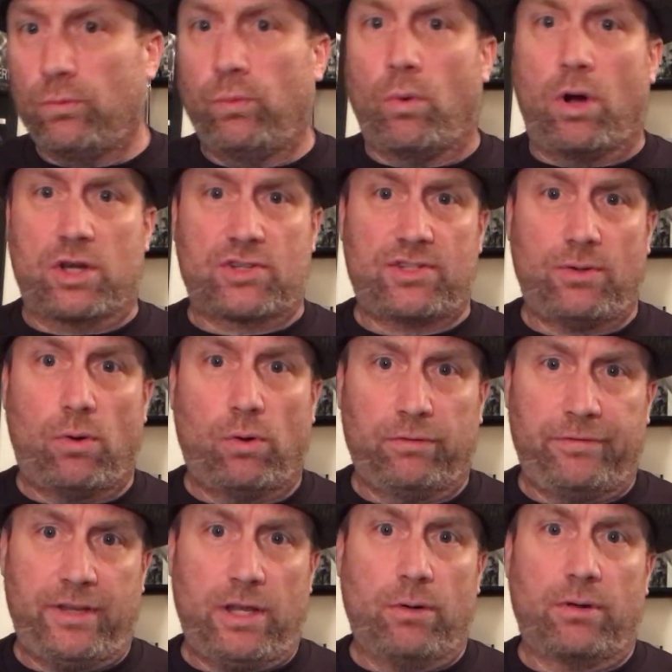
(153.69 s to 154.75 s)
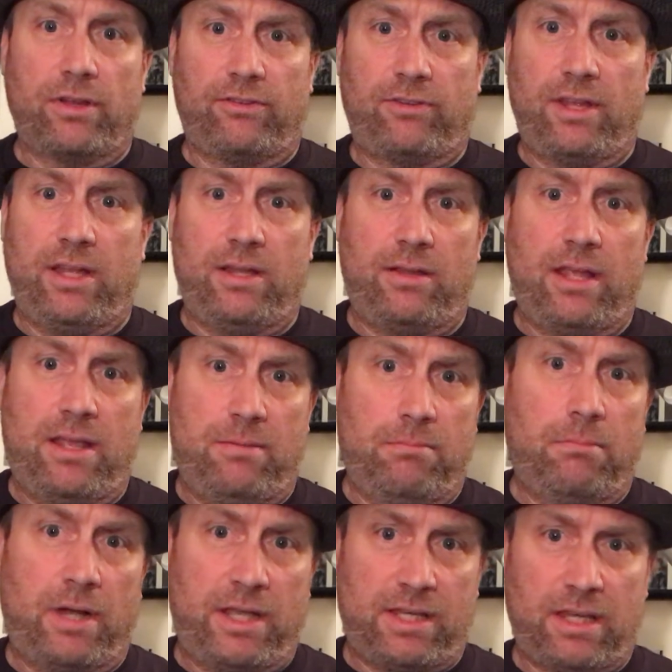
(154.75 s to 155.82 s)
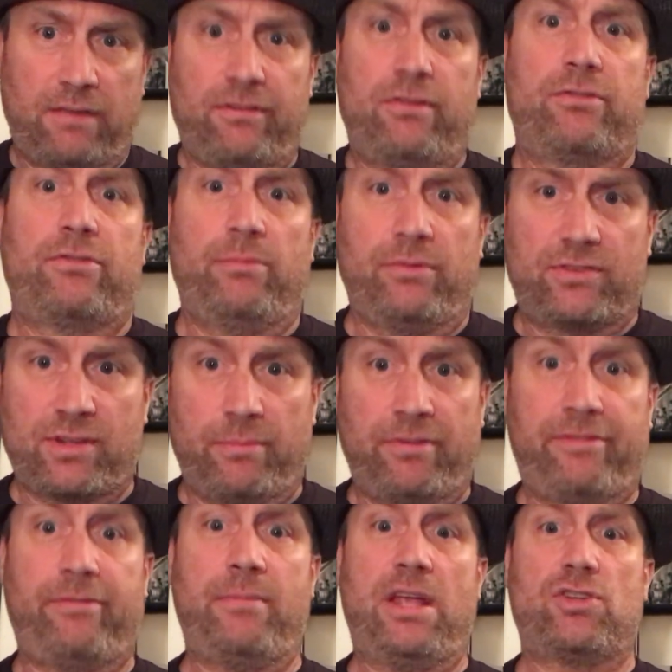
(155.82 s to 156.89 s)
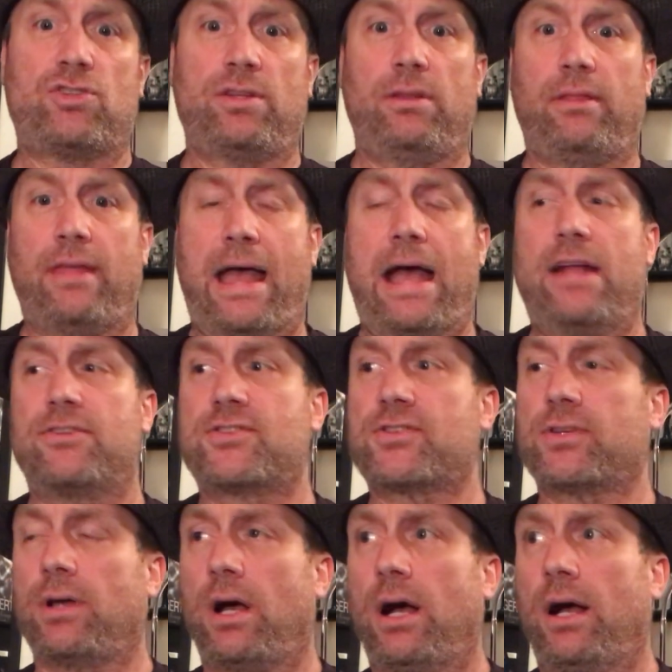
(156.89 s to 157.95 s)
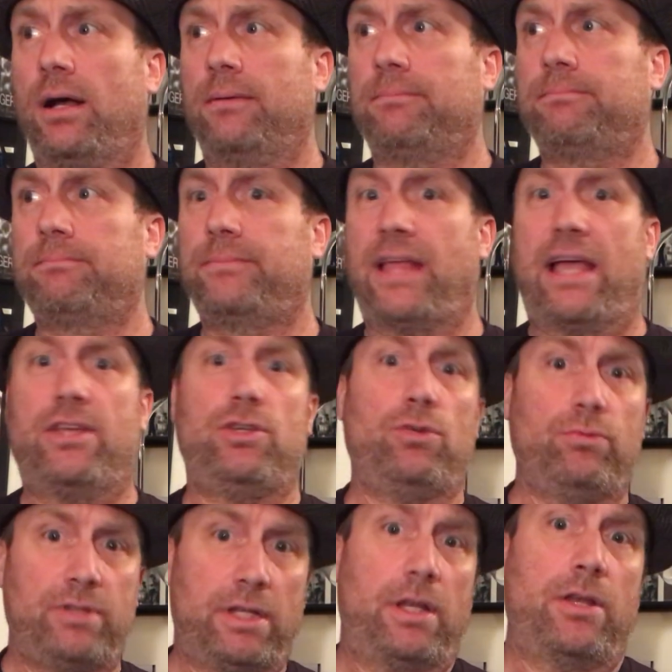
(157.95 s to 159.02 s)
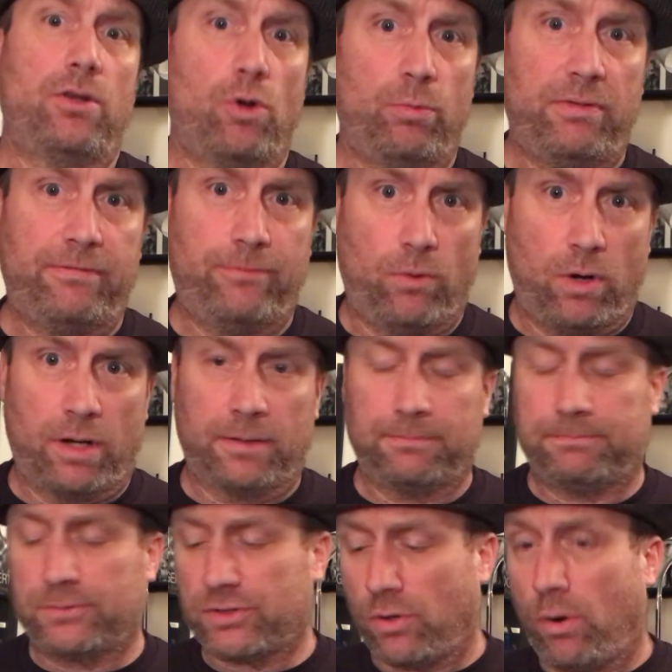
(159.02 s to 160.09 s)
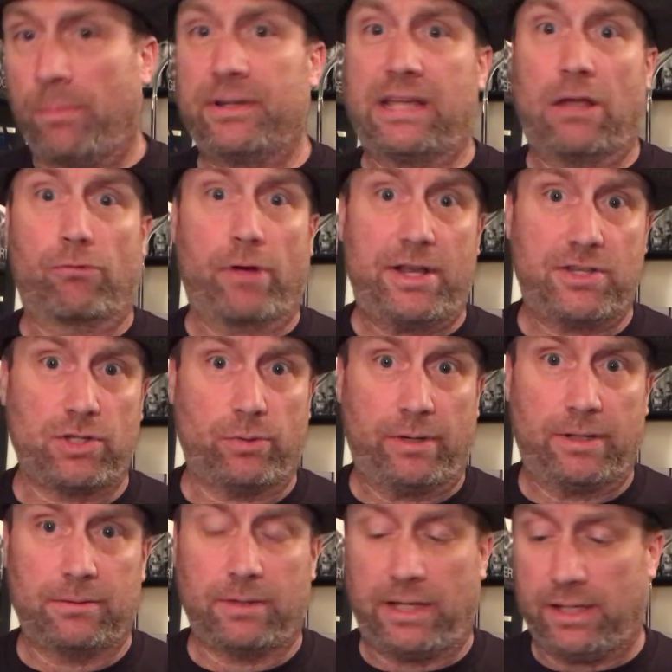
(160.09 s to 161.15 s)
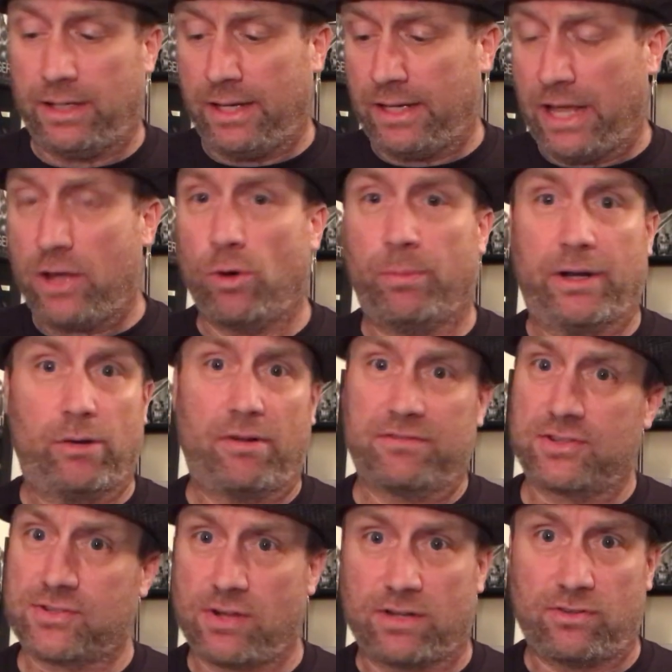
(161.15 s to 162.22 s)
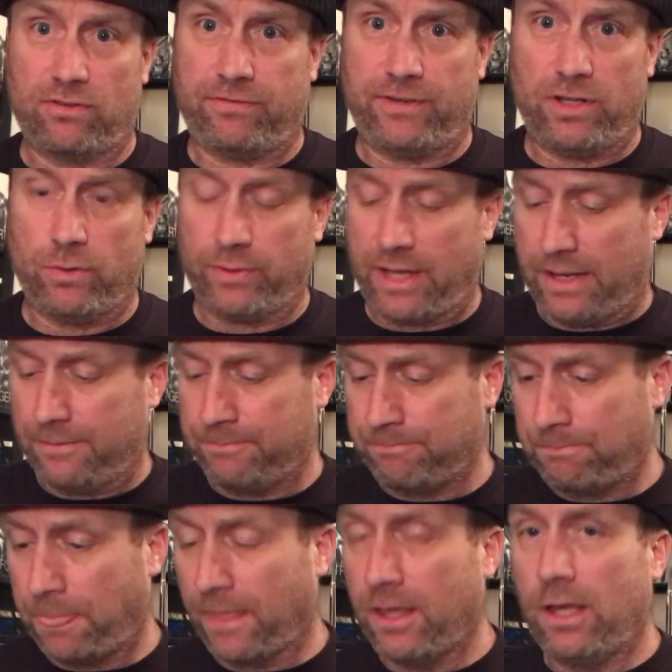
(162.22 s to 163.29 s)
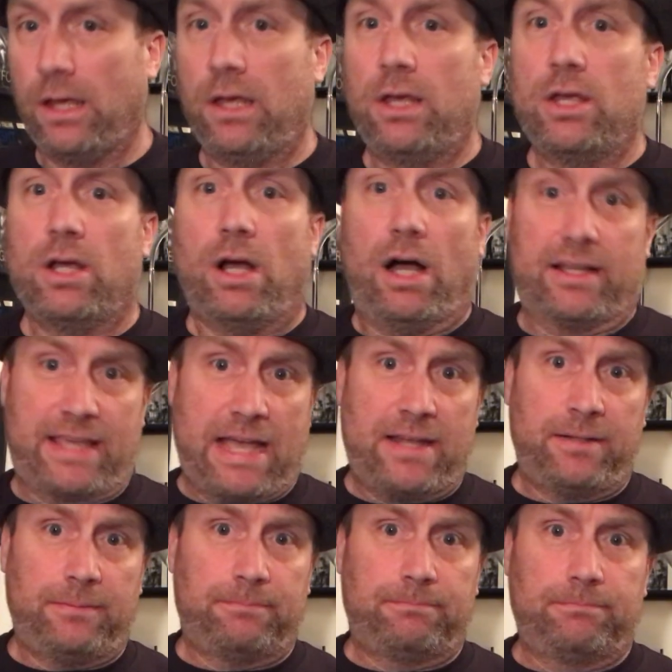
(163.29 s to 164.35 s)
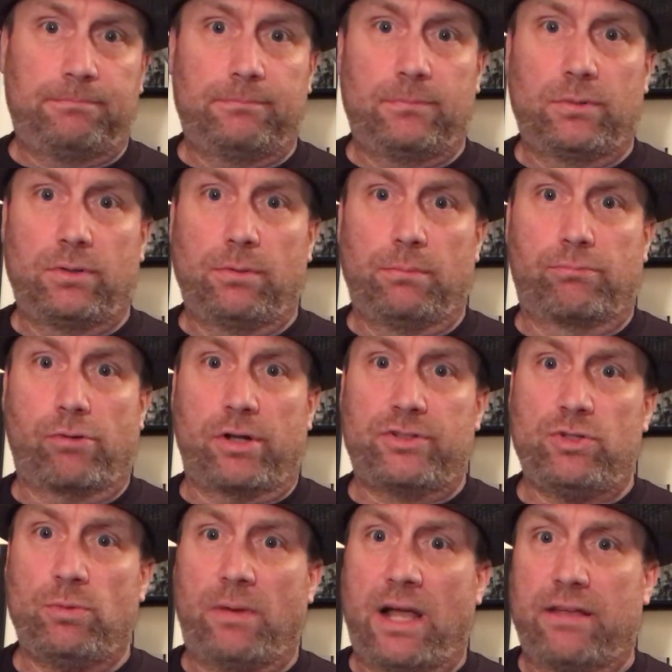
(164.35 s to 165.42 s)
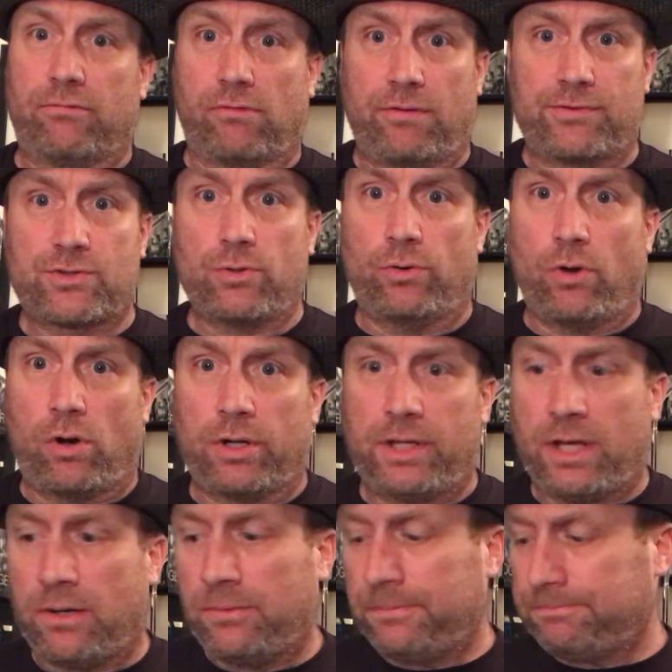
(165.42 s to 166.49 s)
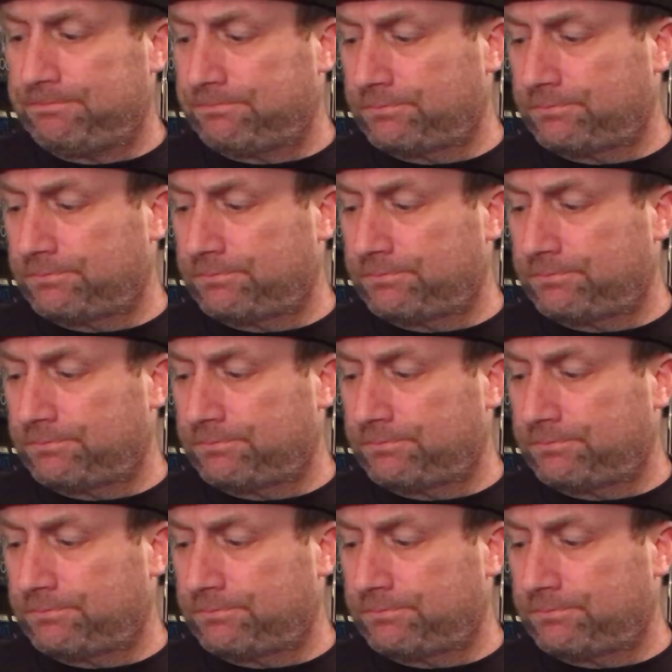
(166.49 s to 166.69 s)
watch the whole video, because it might give you some information that that you didn't know before. So I'm going to get right to it, and I hope I don't have to start this video again. Again, brought to you by Riverstone Audio.